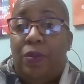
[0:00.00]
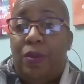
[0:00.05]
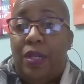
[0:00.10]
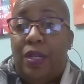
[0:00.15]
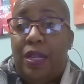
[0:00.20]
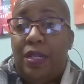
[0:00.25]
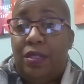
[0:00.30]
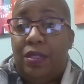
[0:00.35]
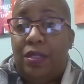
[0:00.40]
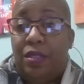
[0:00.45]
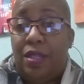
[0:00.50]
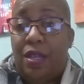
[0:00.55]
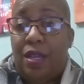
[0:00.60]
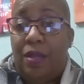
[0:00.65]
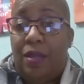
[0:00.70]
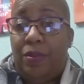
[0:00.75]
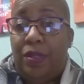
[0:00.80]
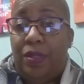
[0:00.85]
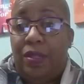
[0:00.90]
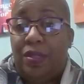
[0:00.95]
what I just
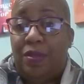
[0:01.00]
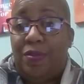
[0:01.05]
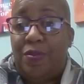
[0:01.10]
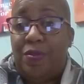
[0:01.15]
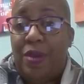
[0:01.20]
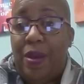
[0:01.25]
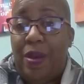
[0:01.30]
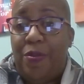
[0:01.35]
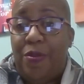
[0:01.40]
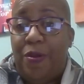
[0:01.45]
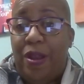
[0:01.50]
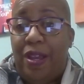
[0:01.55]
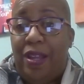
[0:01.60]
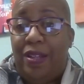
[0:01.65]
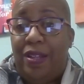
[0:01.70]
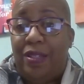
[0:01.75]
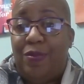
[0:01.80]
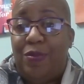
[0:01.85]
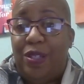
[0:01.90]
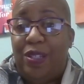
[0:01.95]
typed because my
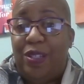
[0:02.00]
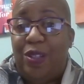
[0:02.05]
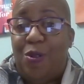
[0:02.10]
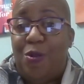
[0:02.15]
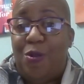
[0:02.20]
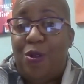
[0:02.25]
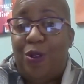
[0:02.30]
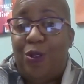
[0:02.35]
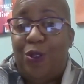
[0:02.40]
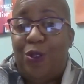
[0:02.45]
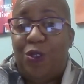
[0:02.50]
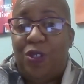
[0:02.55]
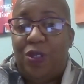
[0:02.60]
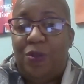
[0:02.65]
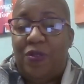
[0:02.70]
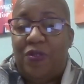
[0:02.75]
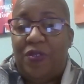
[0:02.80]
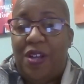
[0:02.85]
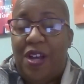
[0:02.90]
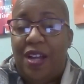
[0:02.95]
brain has been going on
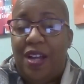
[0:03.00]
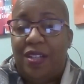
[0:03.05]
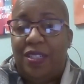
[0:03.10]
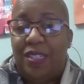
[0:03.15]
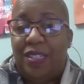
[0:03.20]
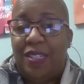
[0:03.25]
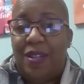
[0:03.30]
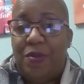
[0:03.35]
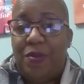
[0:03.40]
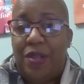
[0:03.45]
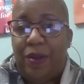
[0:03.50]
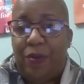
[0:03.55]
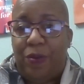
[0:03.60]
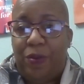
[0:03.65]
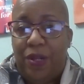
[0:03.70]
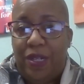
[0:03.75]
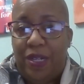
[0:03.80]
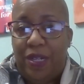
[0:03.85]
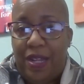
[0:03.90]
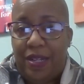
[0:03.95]
straight conscious and I'm like,
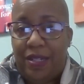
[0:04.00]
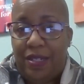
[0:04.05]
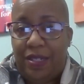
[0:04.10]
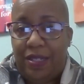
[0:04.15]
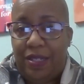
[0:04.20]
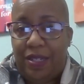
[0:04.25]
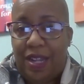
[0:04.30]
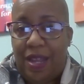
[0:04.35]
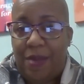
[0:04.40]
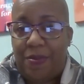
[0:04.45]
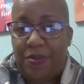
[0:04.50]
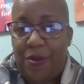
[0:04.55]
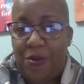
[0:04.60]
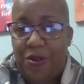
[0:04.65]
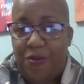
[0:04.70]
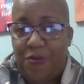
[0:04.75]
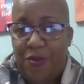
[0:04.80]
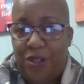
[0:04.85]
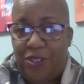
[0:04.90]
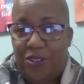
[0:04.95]
what did I just type? I
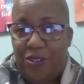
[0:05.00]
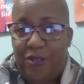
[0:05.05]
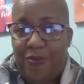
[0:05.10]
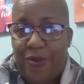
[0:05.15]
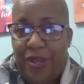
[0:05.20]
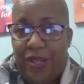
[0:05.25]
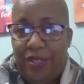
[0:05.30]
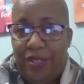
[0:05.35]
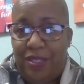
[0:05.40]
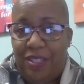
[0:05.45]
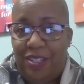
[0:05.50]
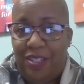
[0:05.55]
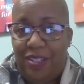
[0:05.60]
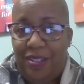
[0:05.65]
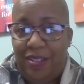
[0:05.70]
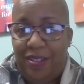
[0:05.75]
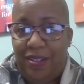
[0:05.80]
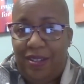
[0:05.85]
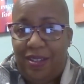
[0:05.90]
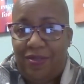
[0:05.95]
want to make sure it makes sense.